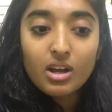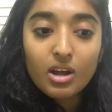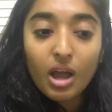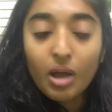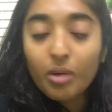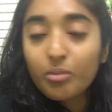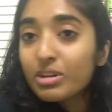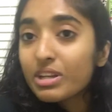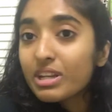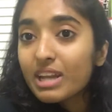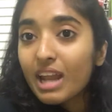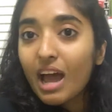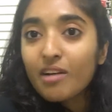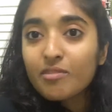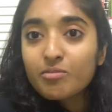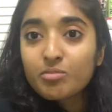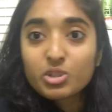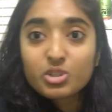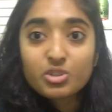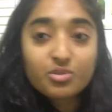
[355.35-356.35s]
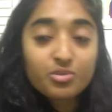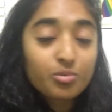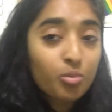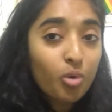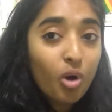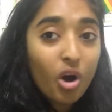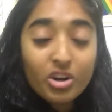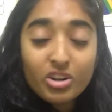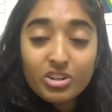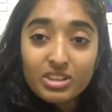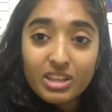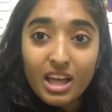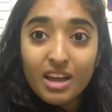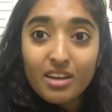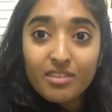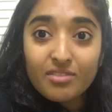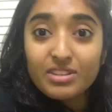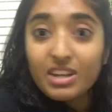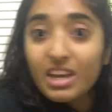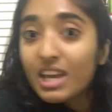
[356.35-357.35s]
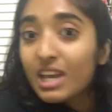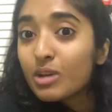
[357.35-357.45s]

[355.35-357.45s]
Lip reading: And we didn't have much water left.